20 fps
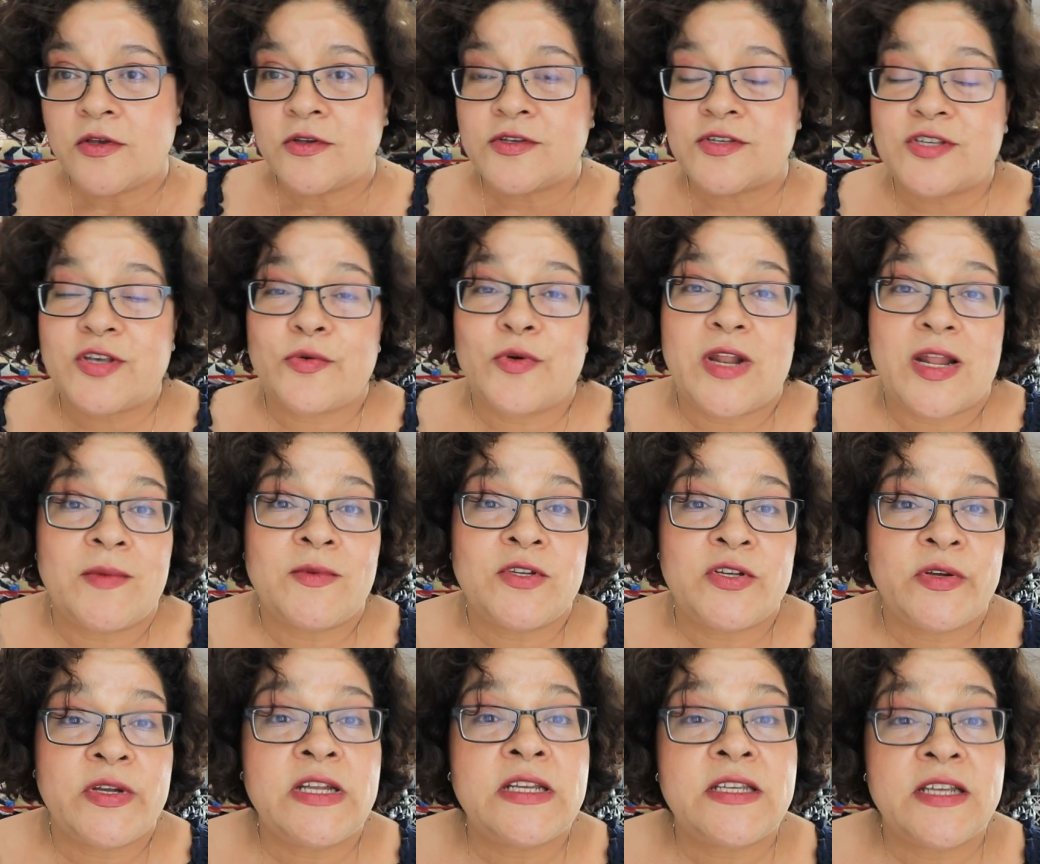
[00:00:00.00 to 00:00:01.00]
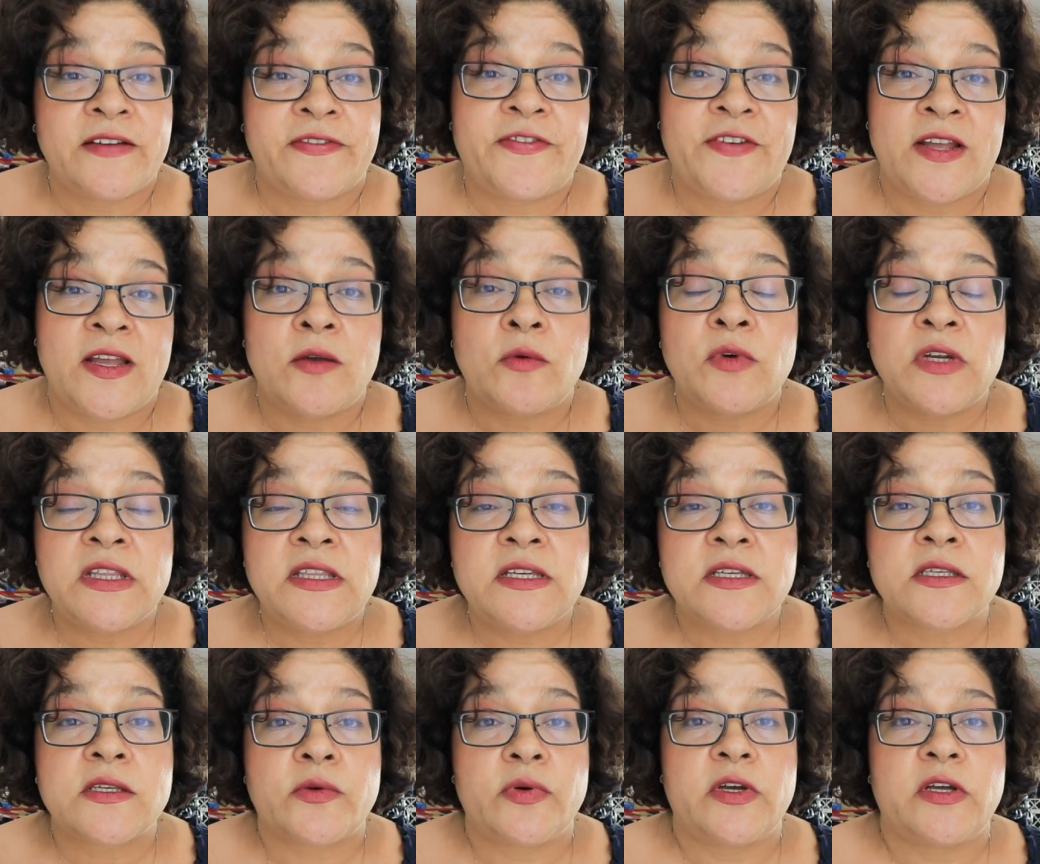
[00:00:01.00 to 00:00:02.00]
so what I'm doing different with
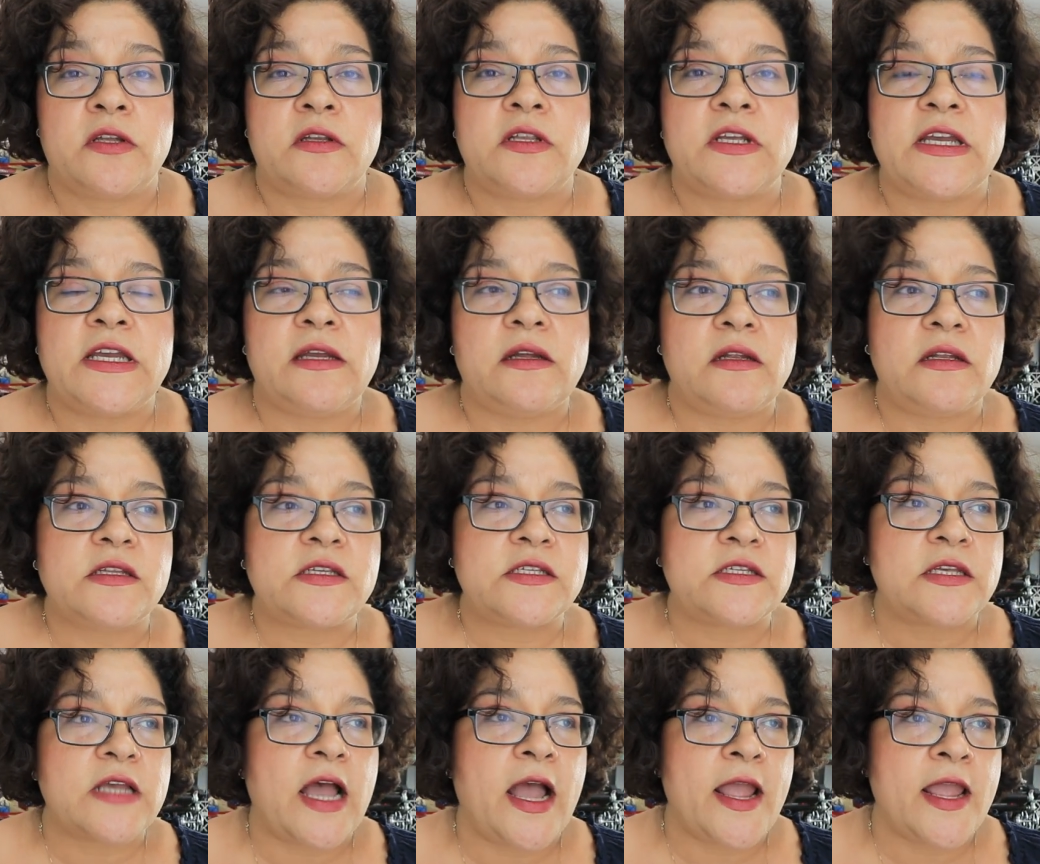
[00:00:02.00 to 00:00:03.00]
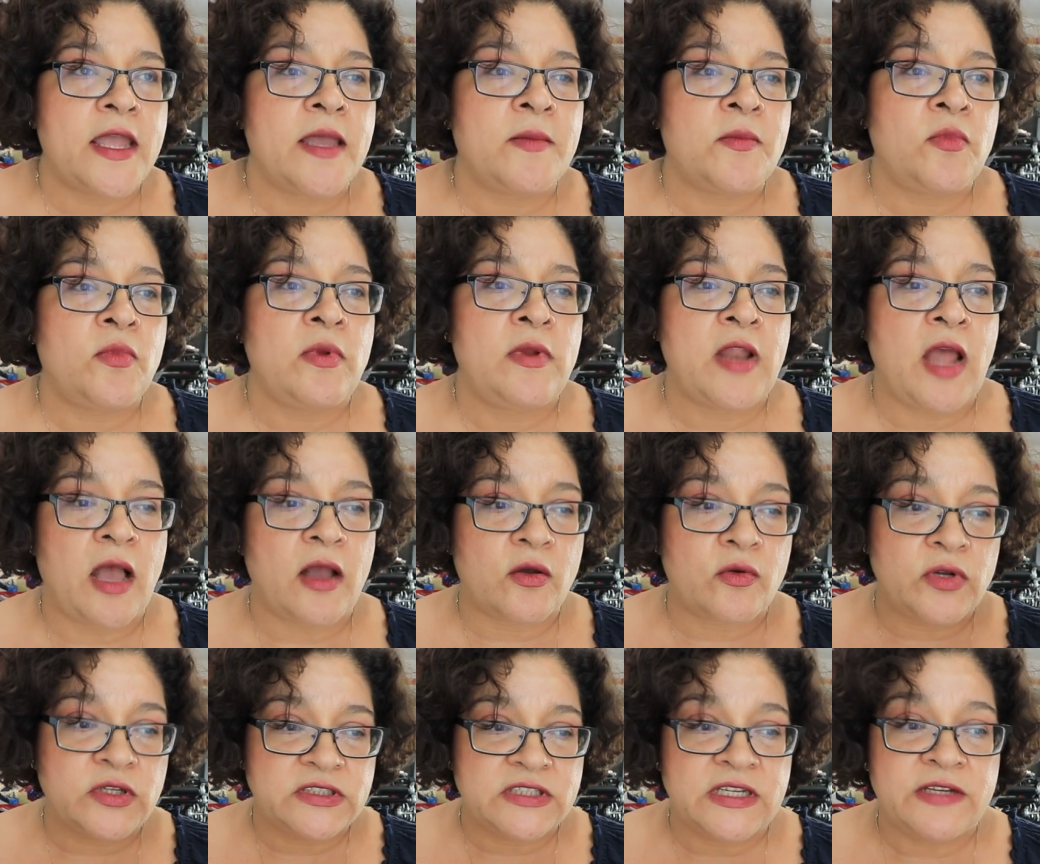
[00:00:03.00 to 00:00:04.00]
this quilt it's I am not
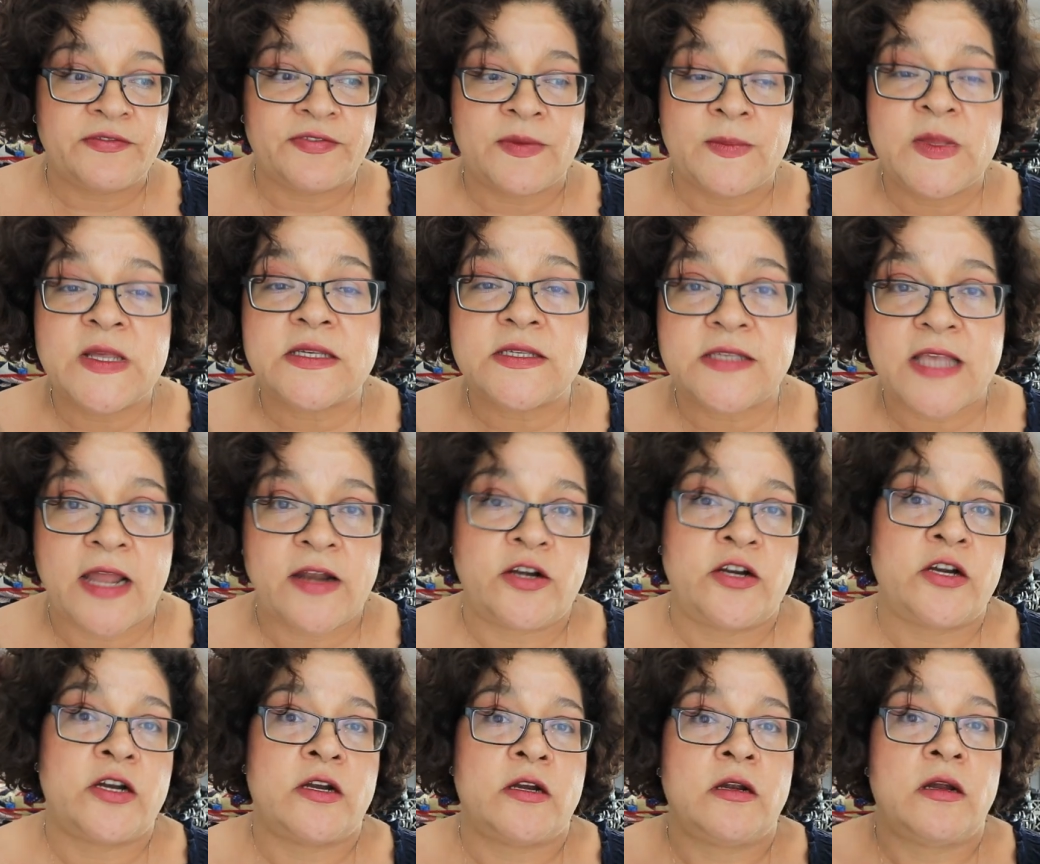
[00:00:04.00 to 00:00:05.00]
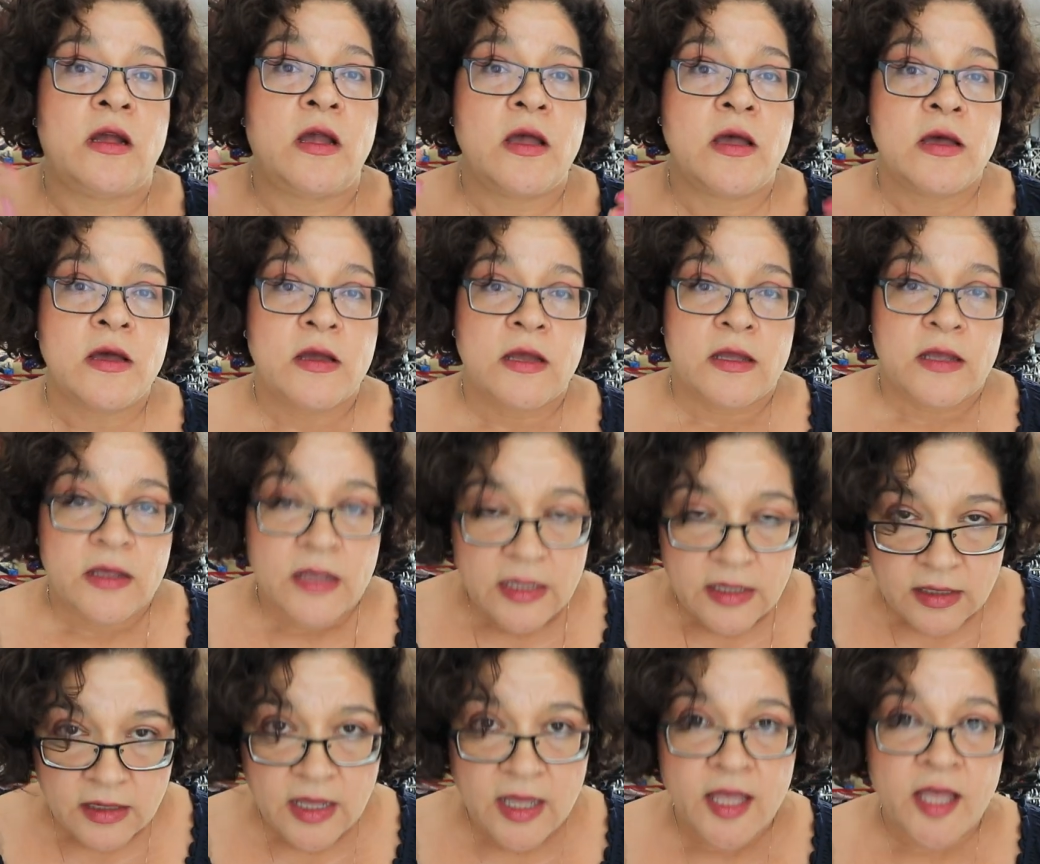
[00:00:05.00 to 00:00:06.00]
quilting from the center
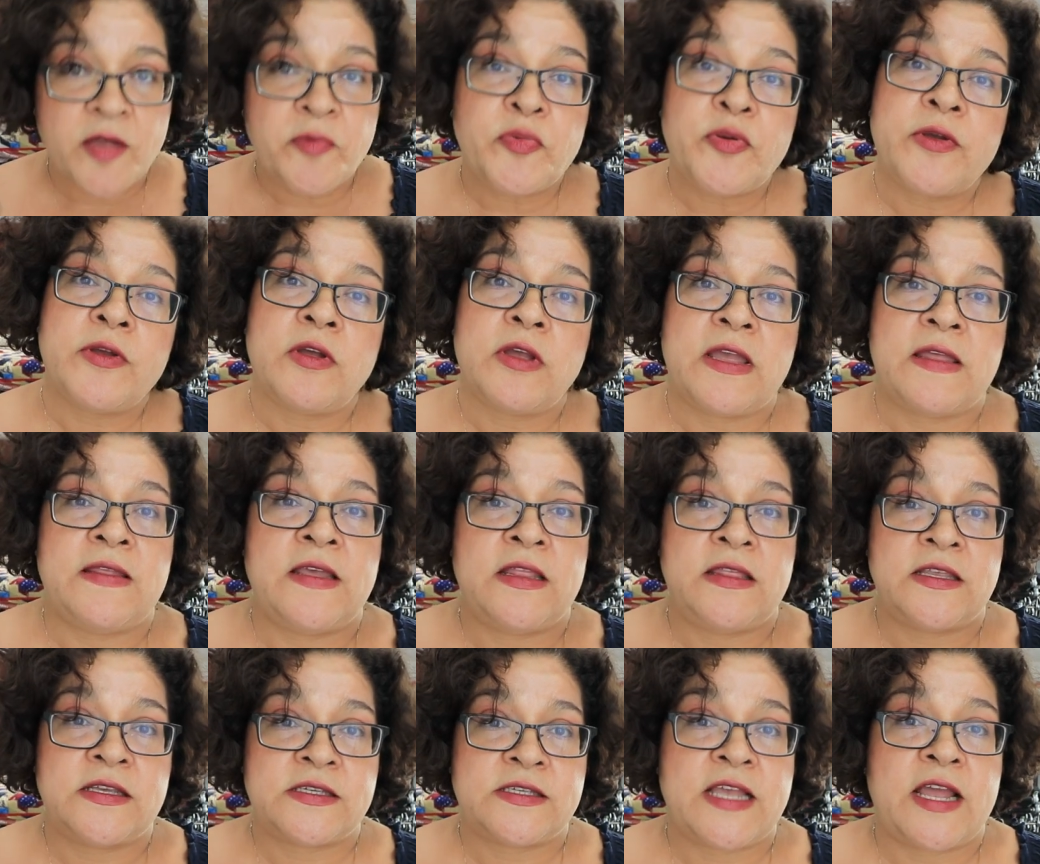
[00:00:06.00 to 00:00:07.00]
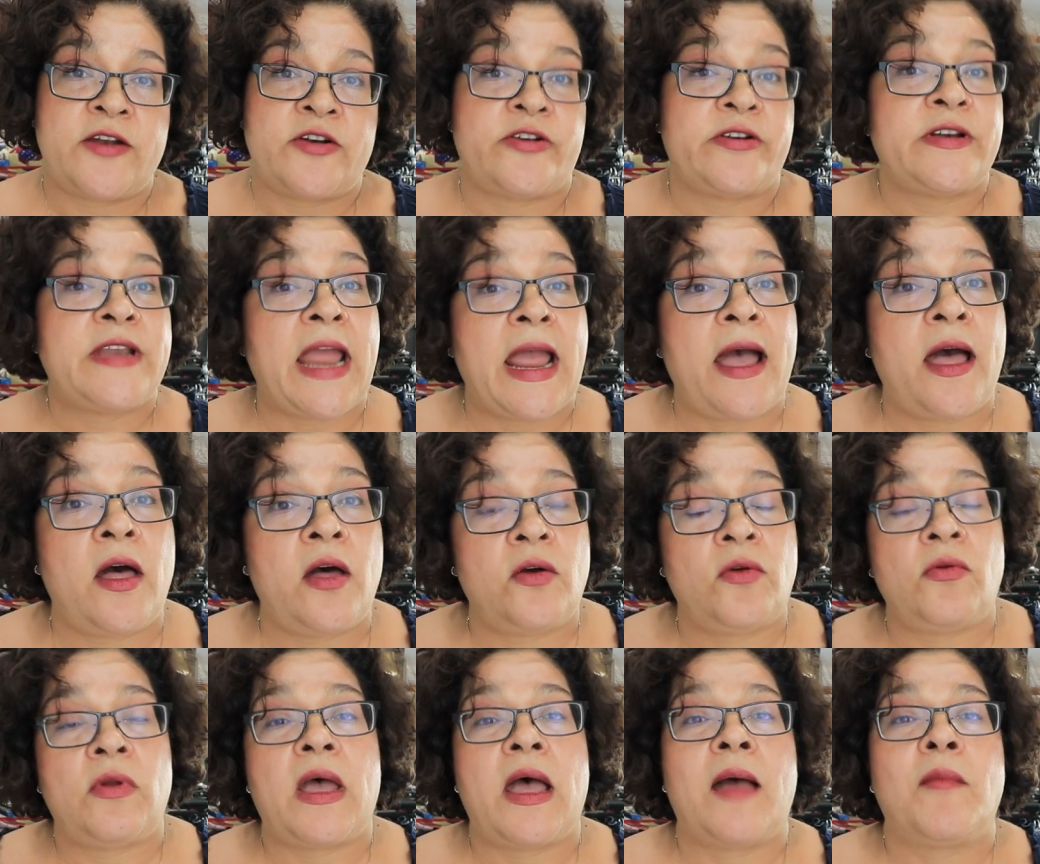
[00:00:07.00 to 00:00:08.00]
up and then the center
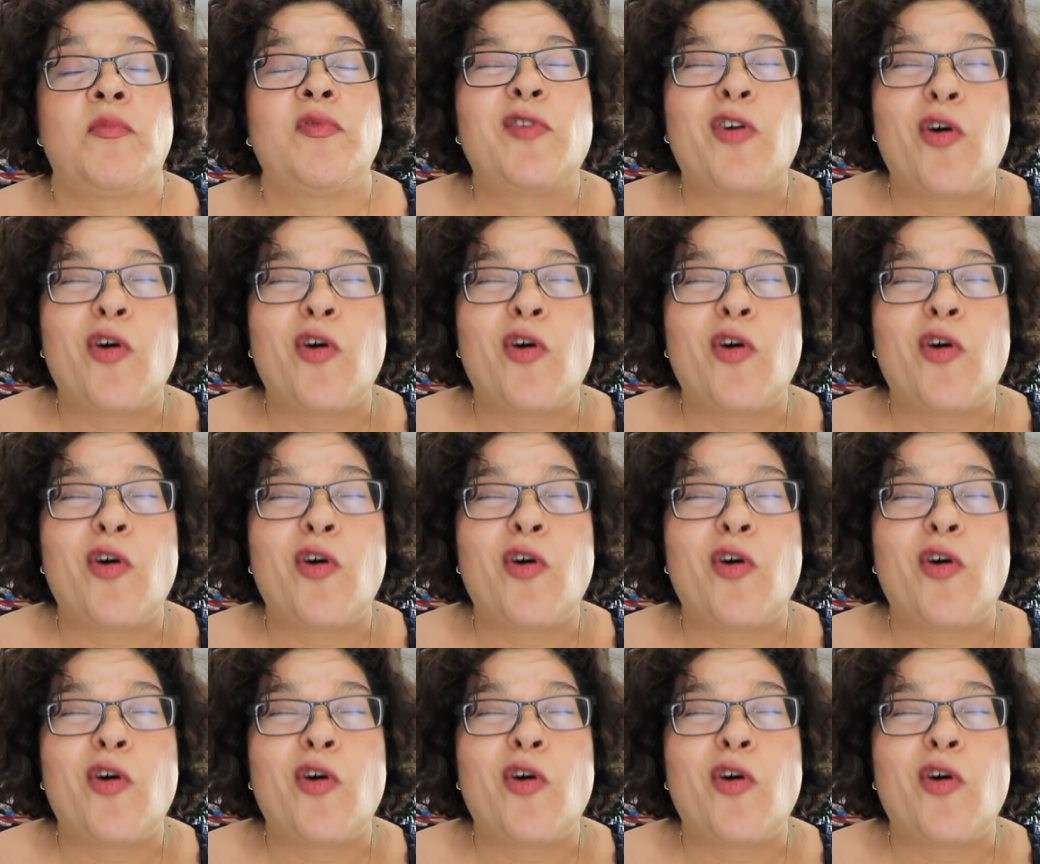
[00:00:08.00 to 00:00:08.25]
down. I'm